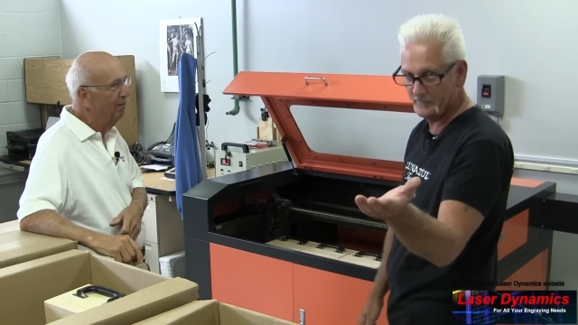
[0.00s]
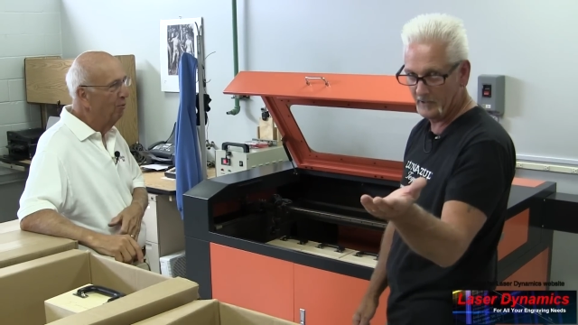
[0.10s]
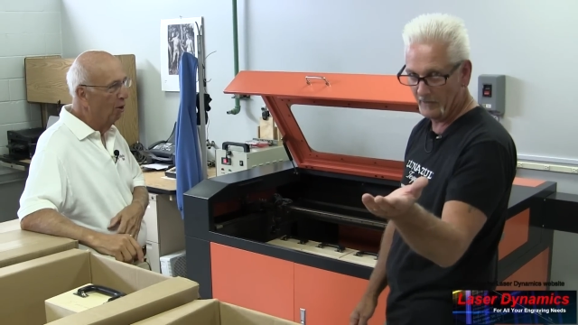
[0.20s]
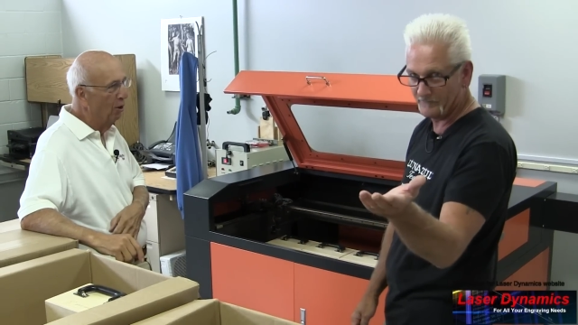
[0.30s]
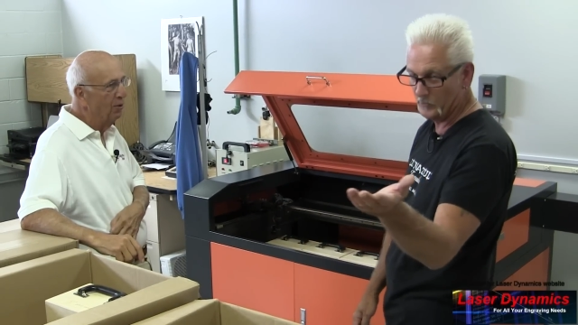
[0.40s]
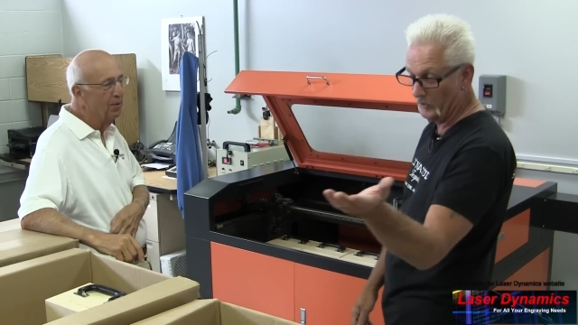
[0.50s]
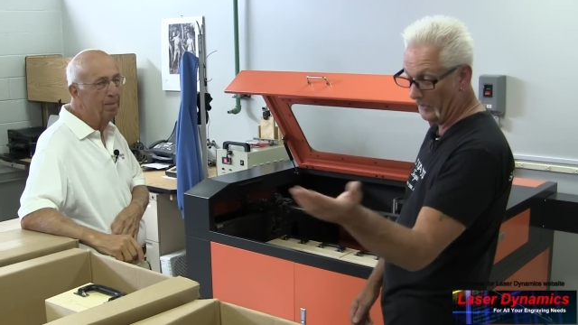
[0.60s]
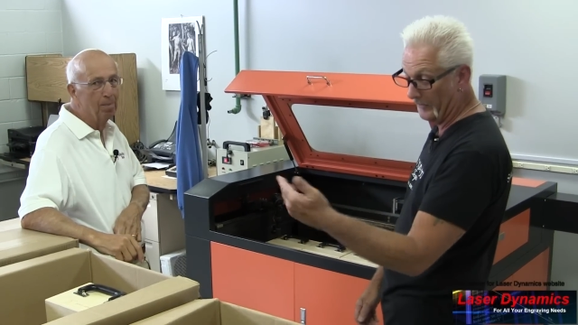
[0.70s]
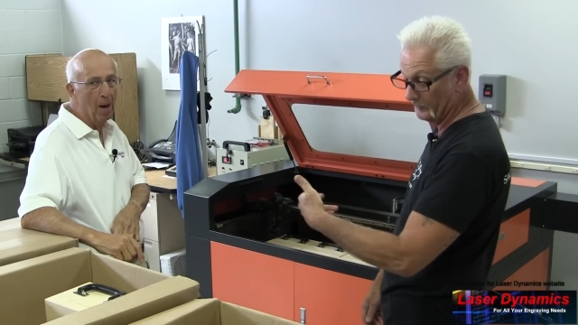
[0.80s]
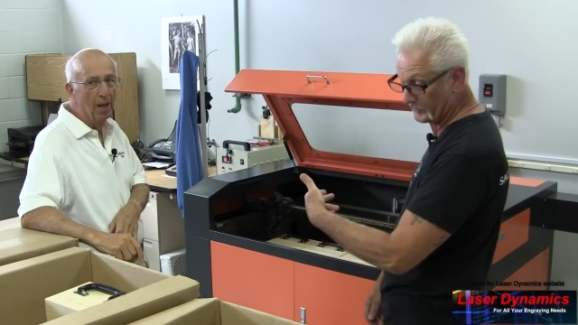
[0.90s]
Speaker 1: bread you got bowls, food
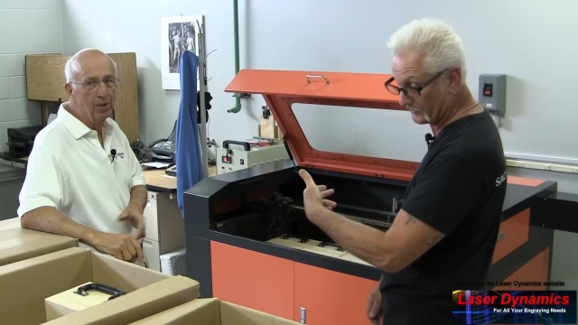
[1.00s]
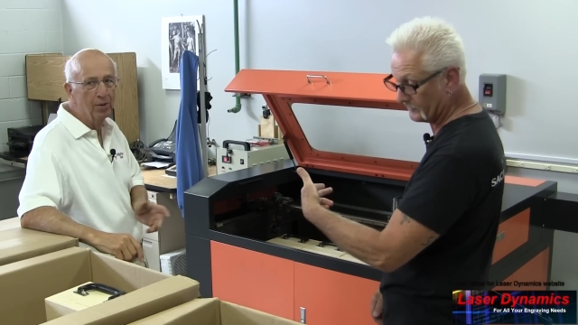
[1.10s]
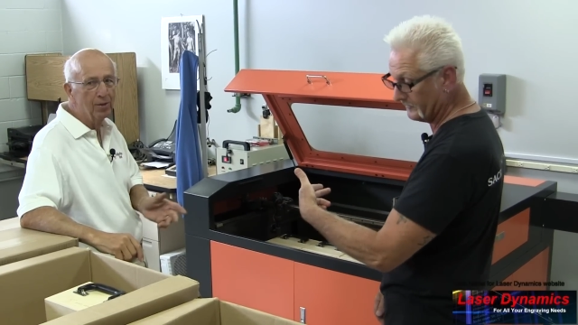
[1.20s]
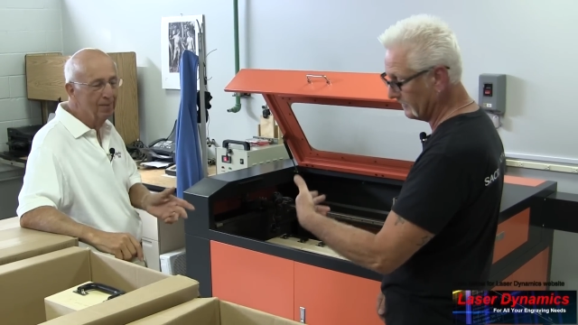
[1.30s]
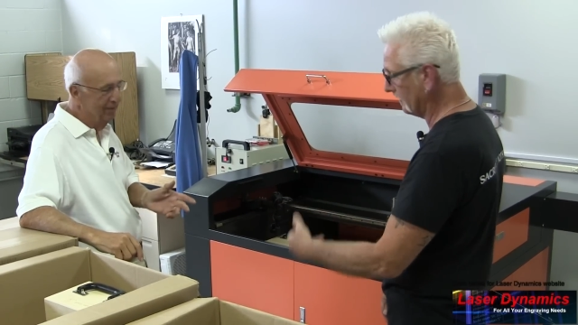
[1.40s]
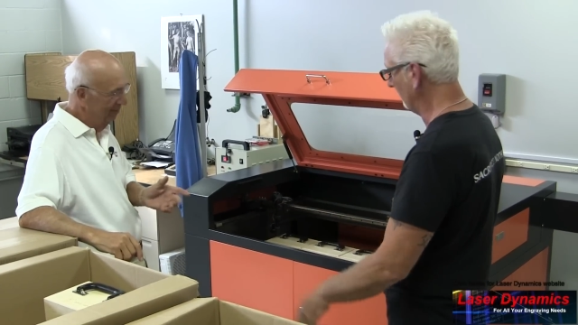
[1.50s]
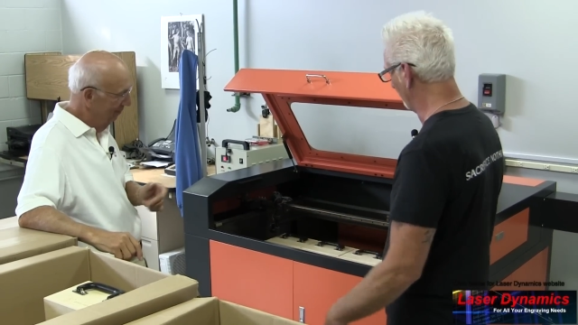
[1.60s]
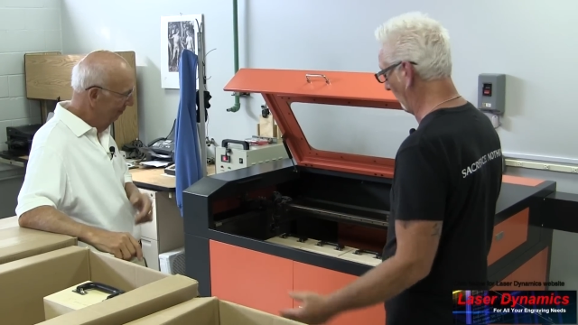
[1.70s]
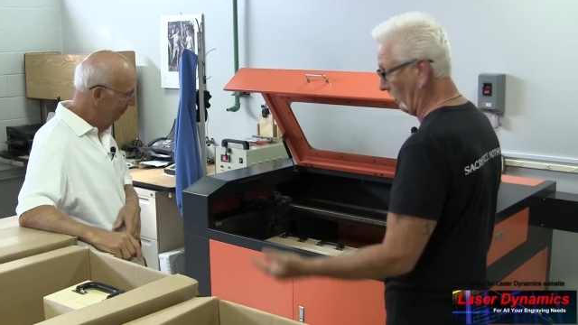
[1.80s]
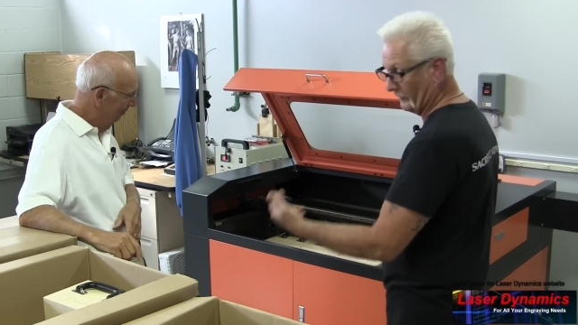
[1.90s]
items.
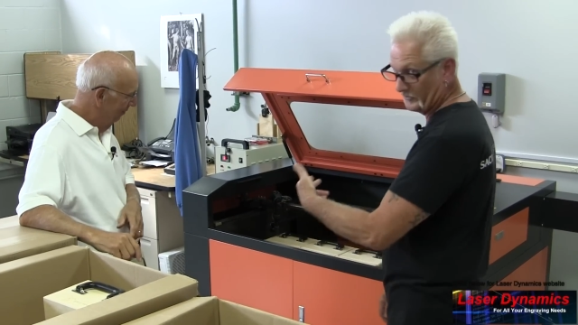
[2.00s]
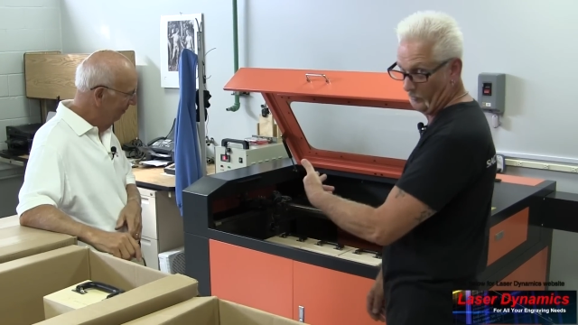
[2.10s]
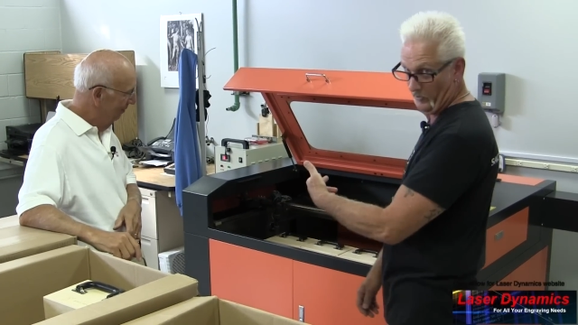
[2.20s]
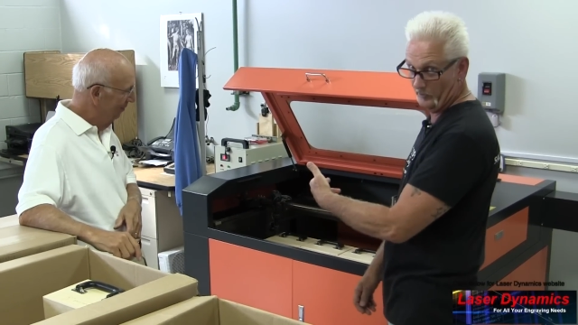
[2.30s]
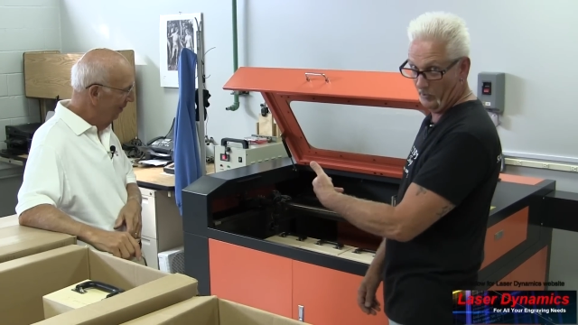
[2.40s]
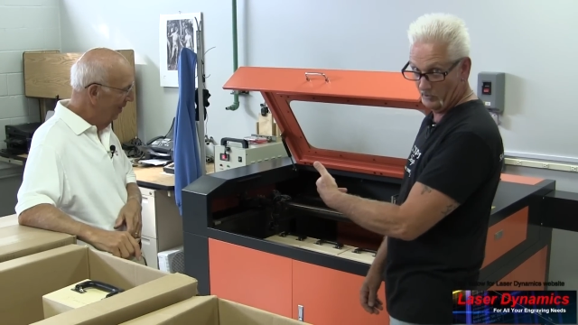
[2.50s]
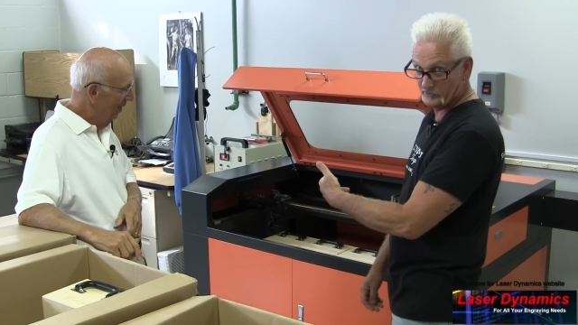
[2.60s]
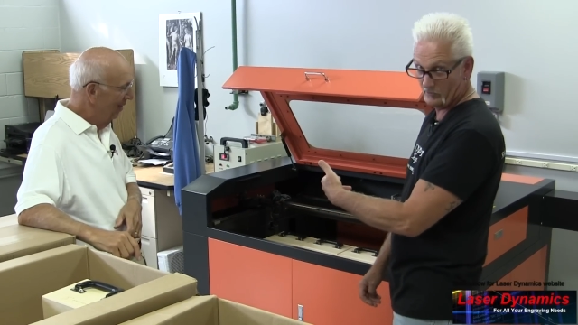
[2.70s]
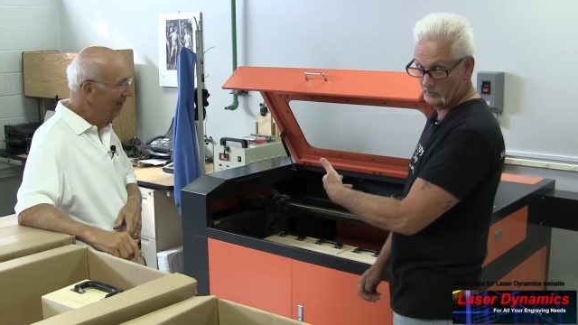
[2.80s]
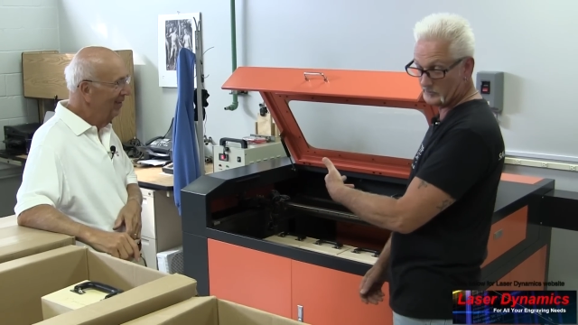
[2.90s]
Buns. You want your
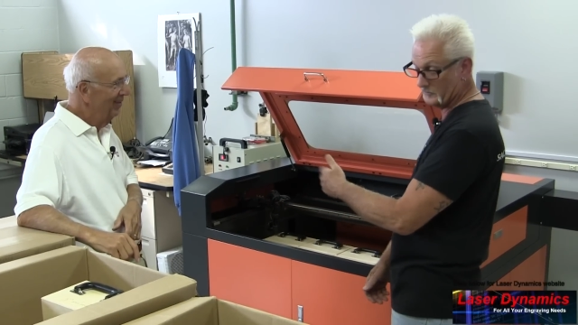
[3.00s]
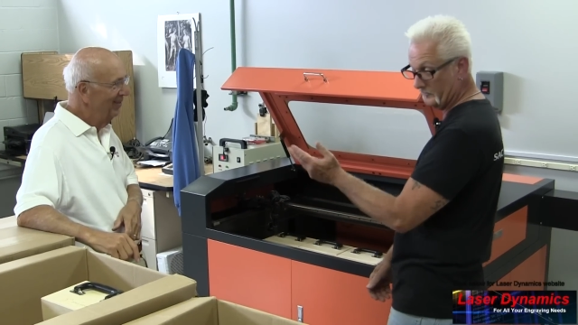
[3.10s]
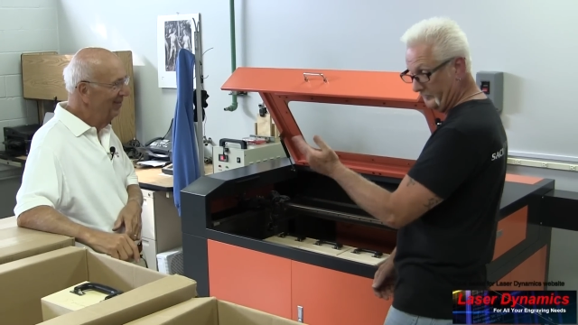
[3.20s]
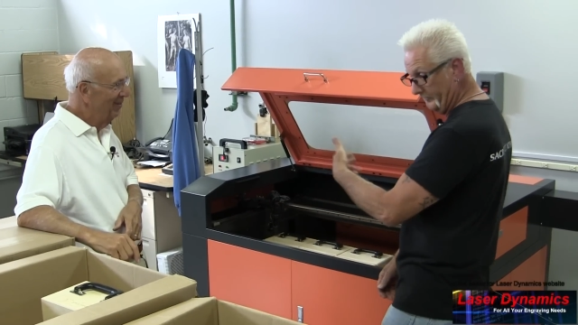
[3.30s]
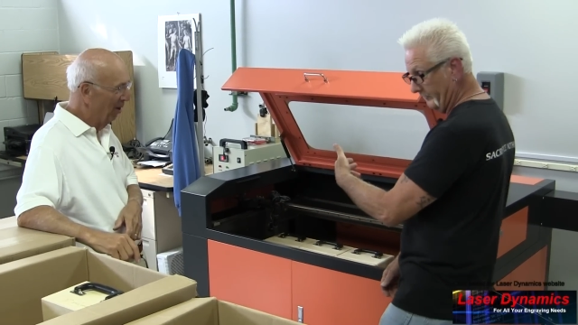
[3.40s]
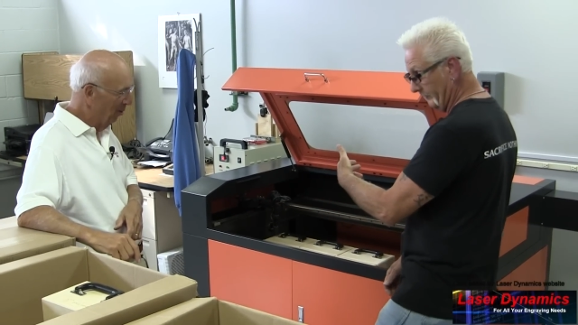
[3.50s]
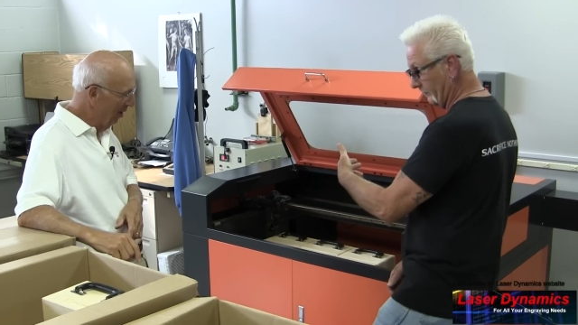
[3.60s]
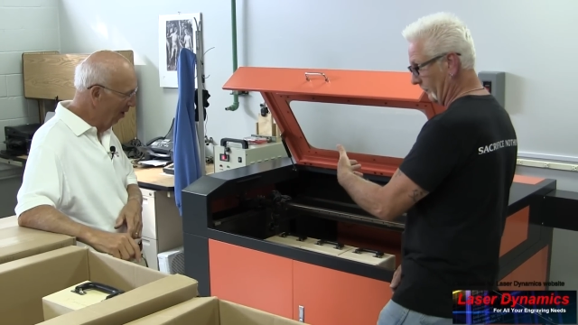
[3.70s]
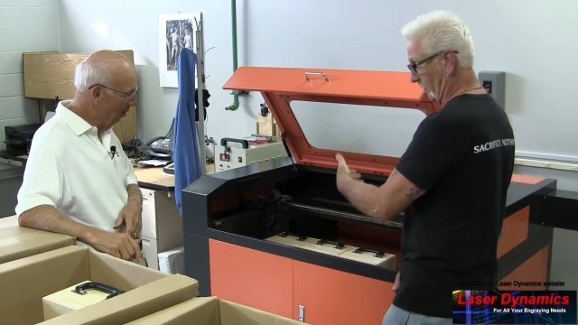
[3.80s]
buns roasted? There we